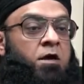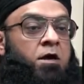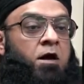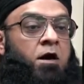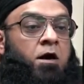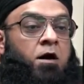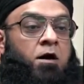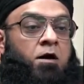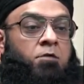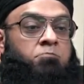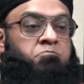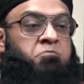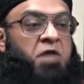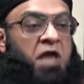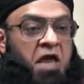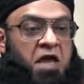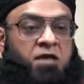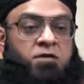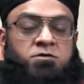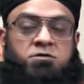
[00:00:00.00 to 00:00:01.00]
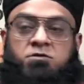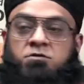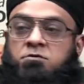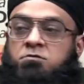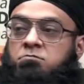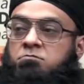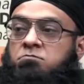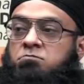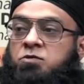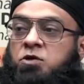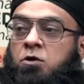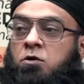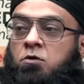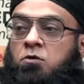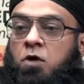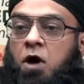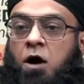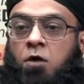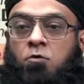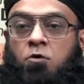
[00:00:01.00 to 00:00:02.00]
uh, things, you
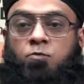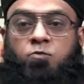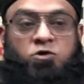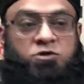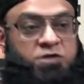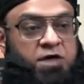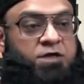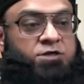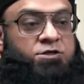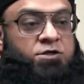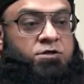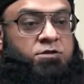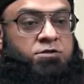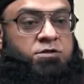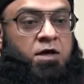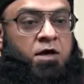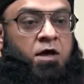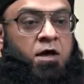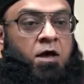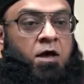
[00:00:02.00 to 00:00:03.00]
know, our possessions.